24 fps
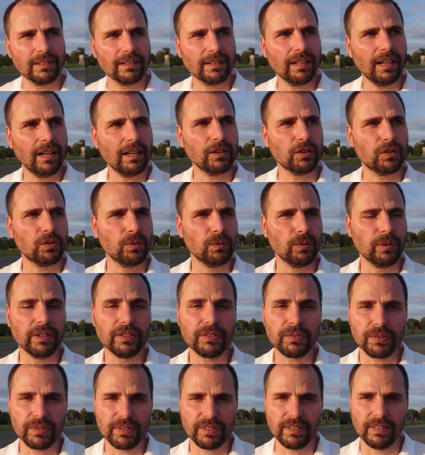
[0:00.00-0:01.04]
got you
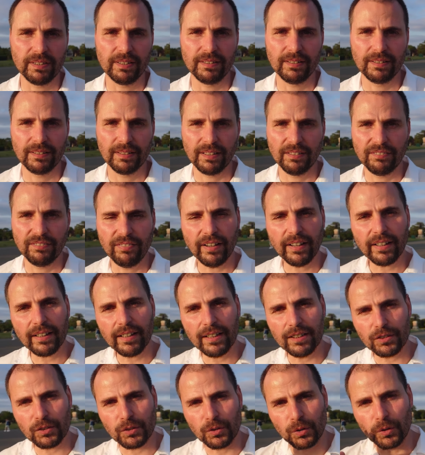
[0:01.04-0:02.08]
interested, if I
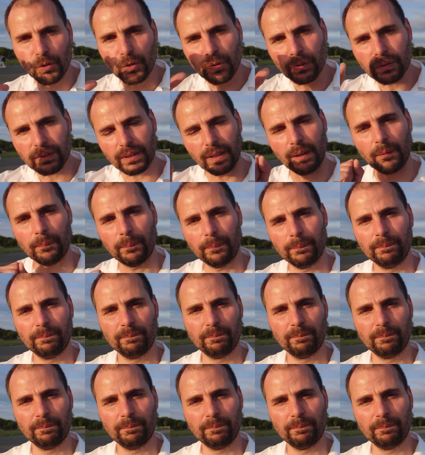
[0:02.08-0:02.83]
got you hooked up